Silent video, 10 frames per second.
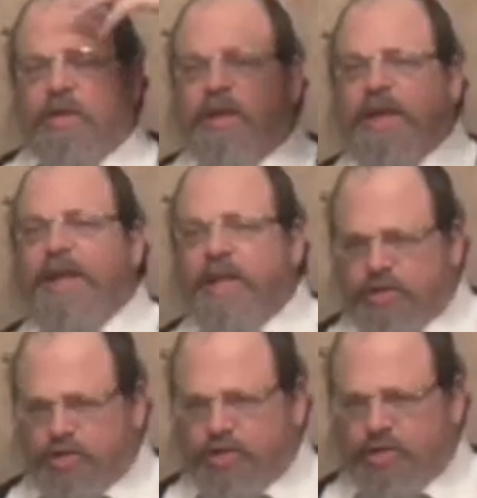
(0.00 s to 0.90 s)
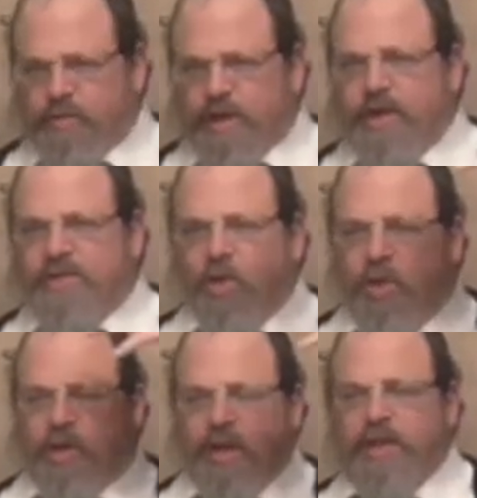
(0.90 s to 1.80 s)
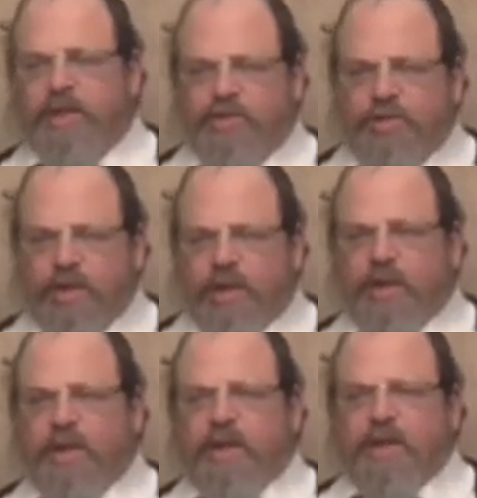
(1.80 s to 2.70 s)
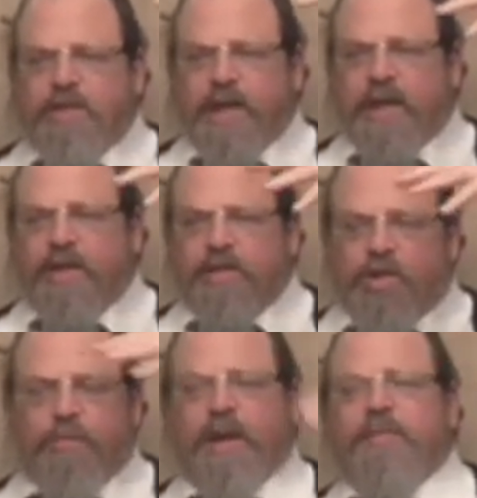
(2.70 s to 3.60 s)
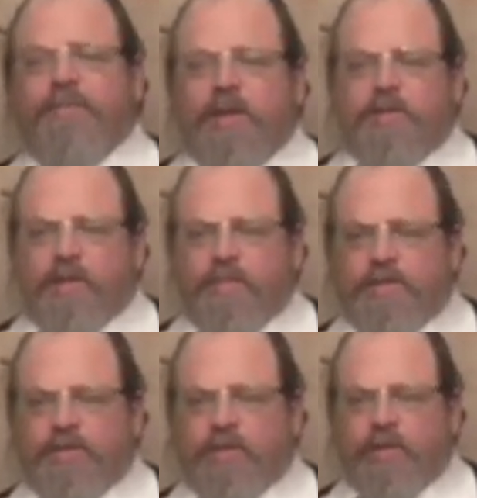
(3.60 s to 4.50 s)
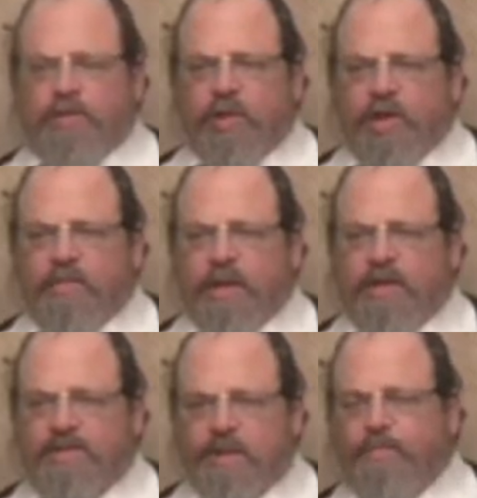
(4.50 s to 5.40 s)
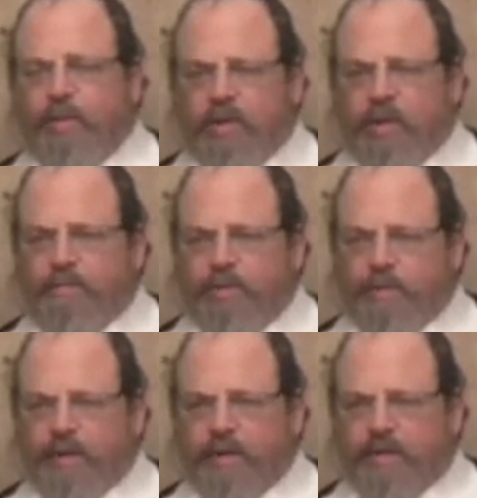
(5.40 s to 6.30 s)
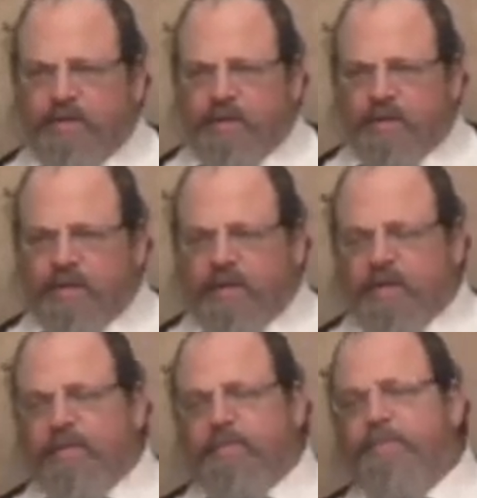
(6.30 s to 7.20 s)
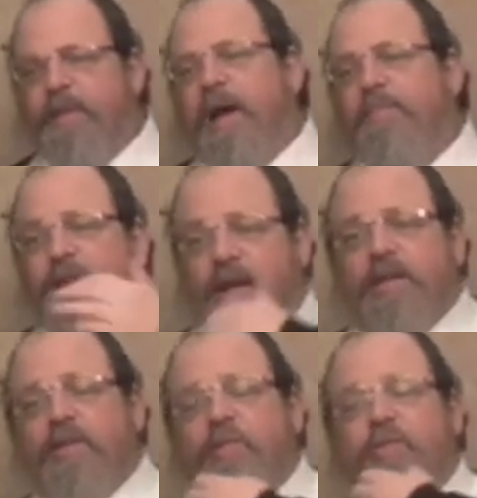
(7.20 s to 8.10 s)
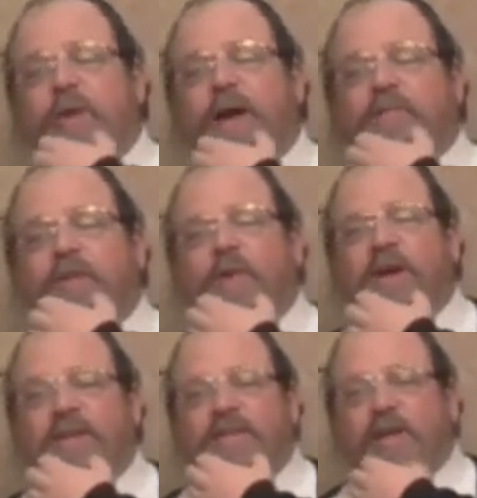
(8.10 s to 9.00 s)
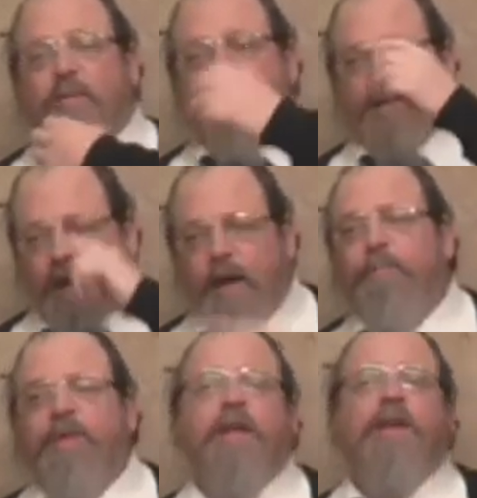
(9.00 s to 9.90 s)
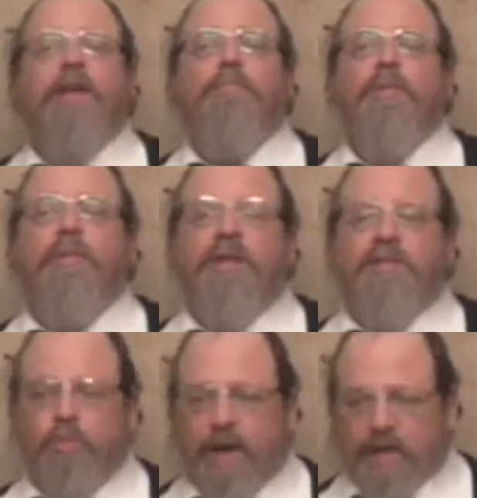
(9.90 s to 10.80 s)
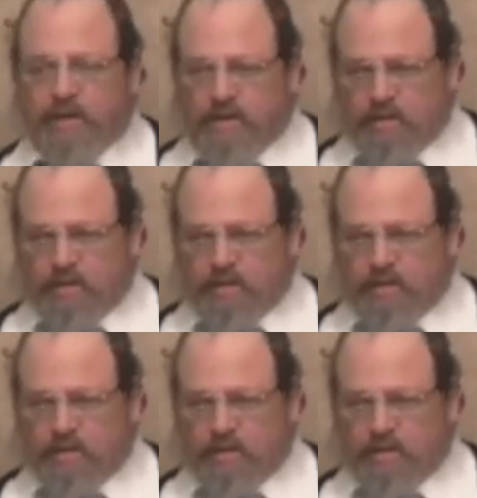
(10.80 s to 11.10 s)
chiddush, right? His whole chiddush is that you might have thought that the Mishnah is only talking about a simple implement, but I'm telling you, you have to know how to deal with a complicated implement as well.